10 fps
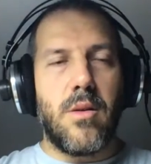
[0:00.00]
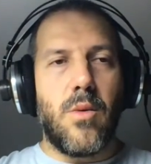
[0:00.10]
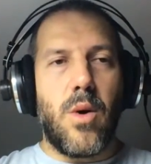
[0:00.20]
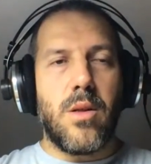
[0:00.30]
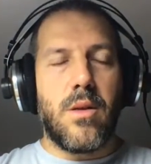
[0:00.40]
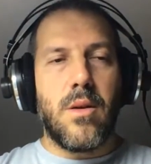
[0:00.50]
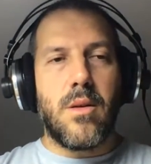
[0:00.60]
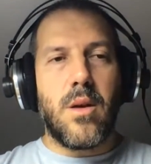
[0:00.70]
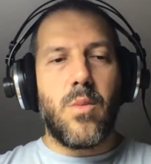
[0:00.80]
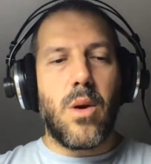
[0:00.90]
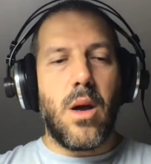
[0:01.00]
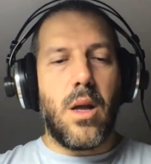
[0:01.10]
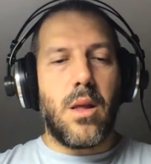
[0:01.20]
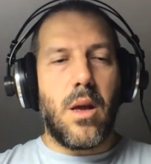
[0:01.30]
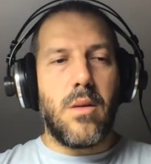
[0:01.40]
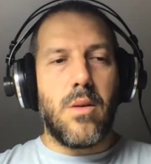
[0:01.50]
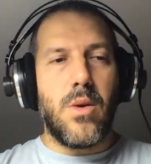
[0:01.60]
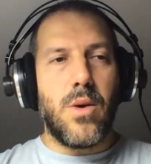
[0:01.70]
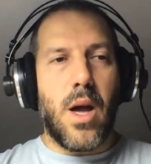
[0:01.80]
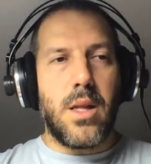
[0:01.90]
on the one system and do
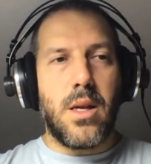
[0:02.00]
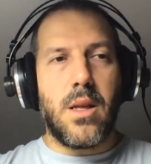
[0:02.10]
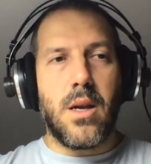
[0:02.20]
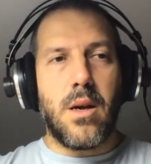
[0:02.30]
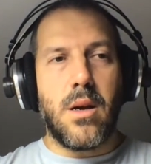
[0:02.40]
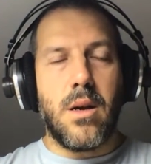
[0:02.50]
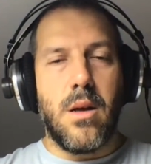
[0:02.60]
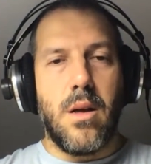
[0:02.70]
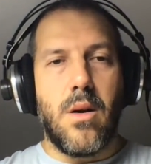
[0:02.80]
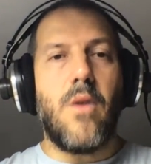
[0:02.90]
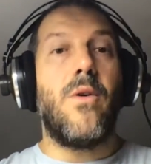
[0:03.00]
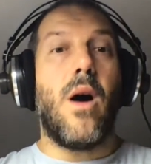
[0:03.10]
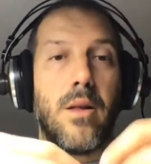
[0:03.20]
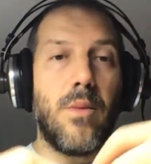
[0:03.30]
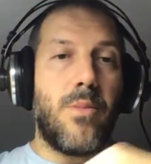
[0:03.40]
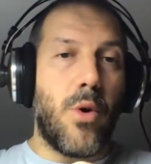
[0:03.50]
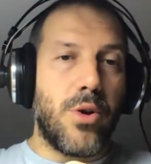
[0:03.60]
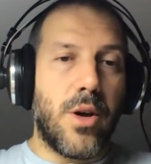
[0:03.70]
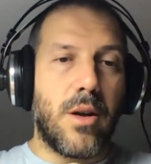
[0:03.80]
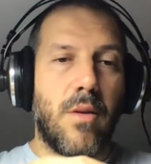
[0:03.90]
the editing of other
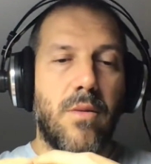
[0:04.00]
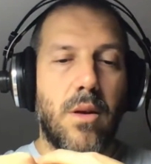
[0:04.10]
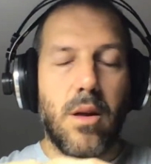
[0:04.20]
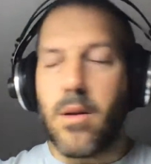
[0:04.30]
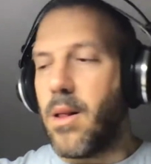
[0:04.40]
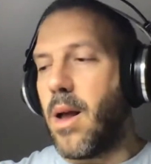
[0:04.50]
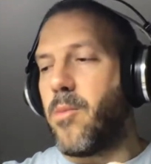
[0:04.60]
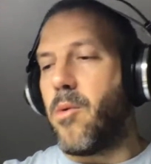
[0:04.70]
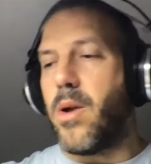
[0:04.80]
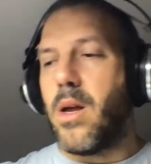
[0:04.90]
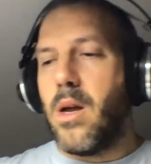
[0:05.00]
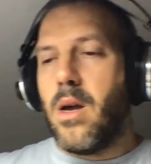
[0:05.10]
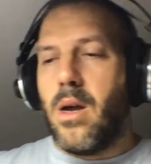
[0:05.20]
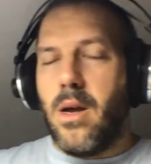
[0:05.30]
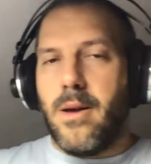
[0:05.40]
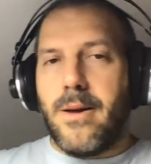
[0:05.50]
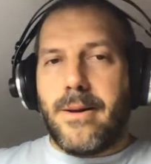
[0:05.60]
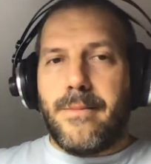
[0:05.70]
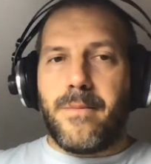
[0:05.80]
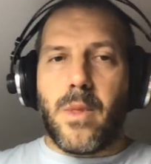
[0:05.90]
project, of other library
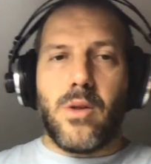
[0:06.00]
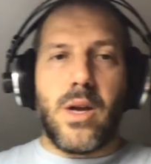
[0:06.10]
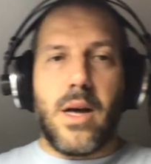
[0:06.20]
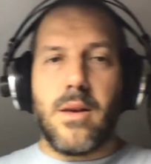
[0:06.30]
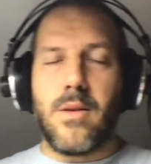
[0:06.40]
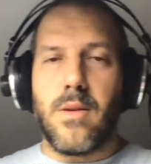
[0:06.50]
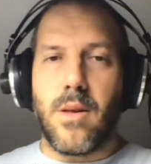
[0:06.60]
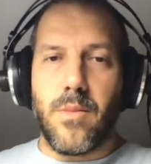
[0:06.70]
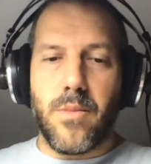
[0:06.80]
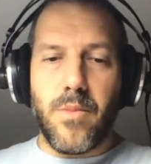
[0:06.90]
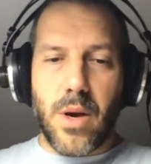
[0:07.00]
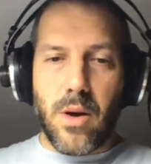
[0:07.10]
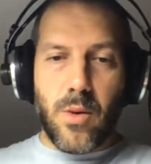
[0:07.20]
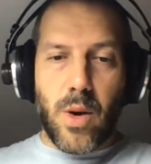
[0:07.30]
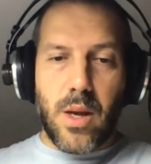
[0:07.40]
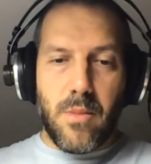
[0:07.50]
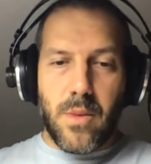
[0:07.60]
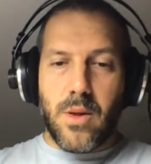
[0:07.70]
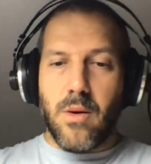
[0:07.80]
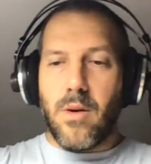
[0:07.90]
on the other system. Because when I'm
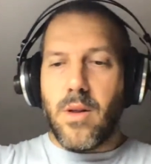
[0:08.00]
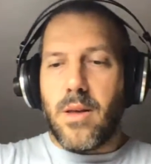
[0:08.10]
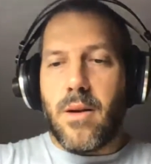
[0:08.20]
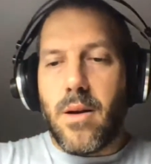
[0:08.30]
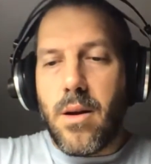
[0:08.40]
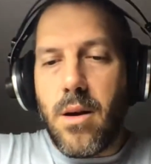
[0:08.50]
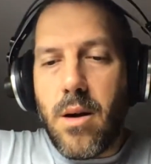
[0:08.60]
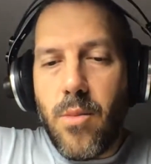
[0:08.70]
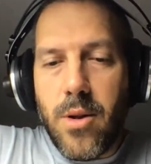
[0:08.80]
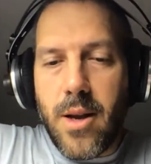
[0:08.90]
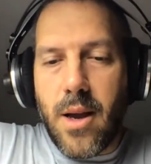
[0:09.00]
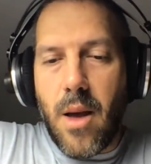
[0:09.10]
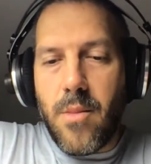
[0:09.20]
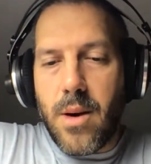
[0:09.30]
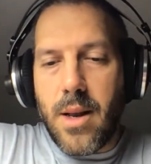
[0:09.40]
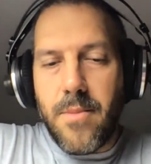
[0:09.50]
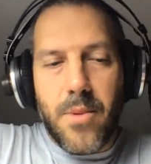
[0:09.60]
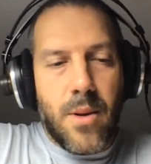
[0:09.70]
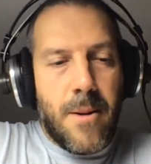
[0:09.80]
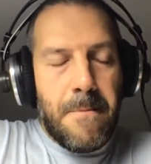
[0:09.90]
synchronizing a multicam clip
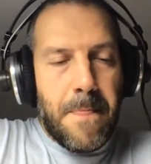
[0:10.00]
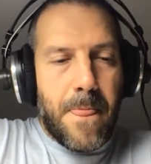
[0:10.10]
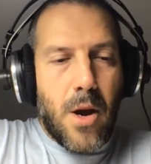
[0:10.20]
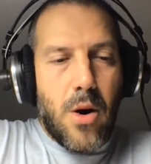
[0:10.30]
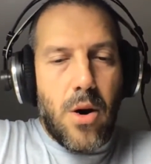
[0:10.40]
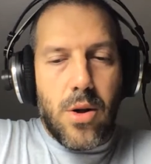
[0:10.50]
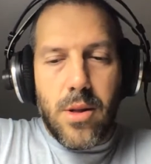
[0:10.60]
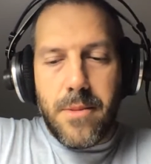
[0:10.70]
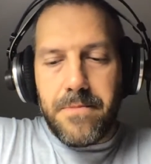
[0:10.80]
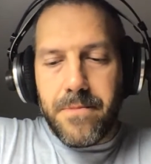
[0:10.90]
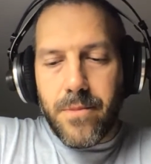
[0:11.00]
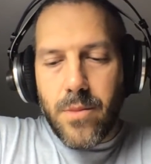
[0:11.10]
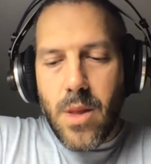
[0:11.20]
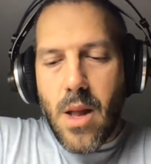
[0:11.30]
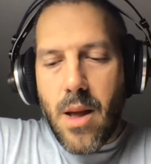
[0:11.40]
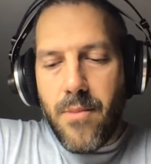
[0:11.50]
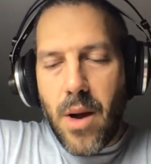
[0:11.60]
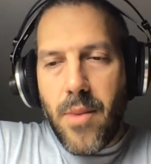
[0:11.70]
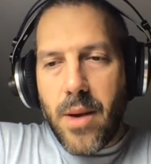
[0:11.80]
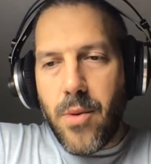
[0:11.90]
on
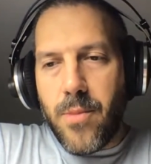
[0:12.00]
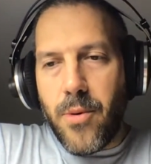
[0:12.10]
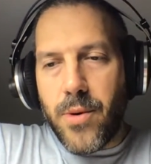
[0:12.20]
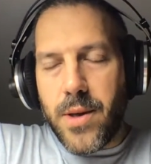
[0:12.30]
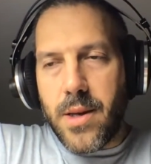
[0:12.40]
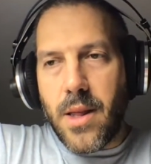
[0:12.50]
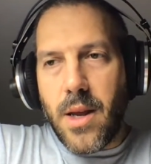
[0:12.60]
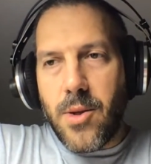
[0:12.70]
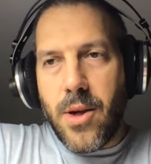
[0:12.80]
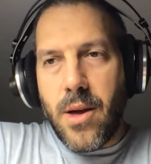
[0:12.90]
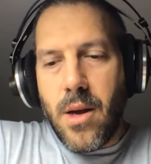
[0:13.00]
my MacBook Pro 16-inch,